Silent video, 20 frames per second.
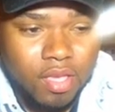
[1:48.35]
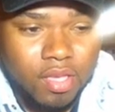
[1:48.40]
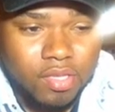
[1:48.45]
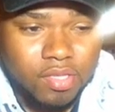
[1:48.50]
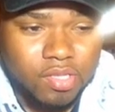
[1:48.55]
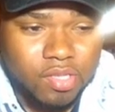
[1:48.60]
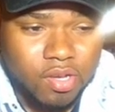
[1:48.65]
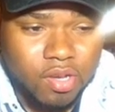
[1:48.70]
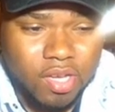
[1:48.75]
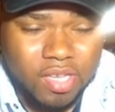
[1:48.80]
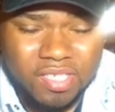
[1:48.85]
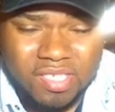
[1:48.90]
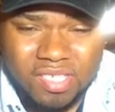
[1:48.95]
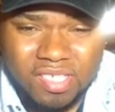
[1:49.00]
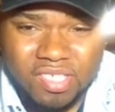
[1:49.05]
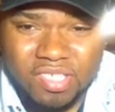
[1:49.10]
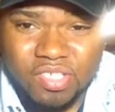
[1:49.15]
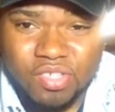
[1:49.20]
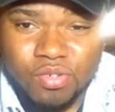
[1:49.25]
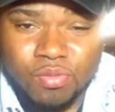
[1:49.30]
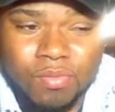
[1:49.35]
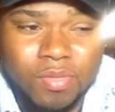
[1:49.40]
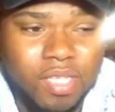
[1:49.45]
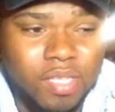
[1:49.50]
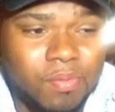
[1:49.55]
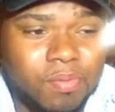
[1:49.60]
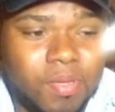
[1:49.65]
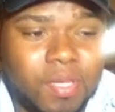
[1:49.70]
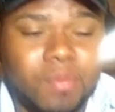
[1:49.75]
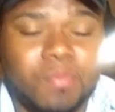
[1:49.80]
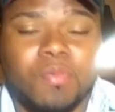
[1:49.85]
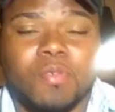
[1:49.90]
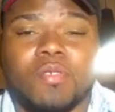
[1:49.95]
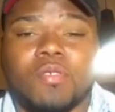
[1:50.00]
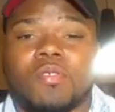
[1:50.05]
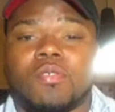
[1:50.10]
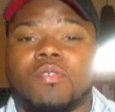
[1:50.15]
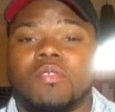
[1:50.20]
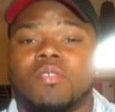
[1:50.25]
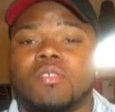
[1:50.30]
So I see too many
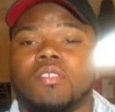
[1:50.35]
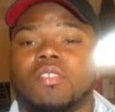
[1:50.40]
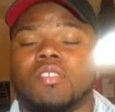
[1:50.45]
people,